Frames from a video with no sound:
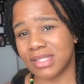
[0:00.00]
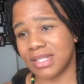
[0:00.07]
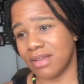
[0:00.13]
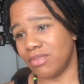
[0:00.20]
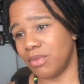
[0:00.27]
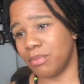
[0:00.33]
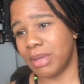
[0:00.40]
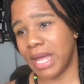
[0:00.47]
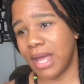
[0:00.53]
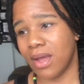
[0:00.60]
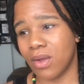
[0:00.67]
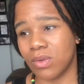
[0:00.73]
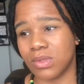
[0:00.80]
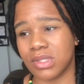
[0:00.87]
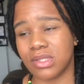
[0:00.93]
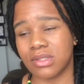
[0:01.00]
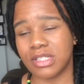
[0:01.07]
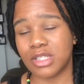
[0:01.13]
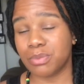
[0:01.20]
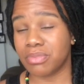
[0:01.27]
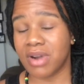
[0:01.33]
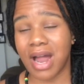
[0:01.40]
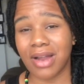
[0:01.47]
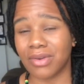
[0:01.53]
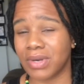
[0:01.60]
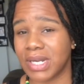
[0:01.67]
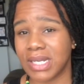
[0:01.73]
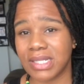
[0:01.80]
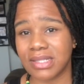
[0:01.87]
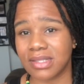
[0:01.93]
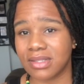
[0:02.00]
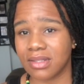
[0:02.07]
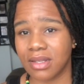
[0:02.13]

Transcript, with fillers: seven pounds. It's progress.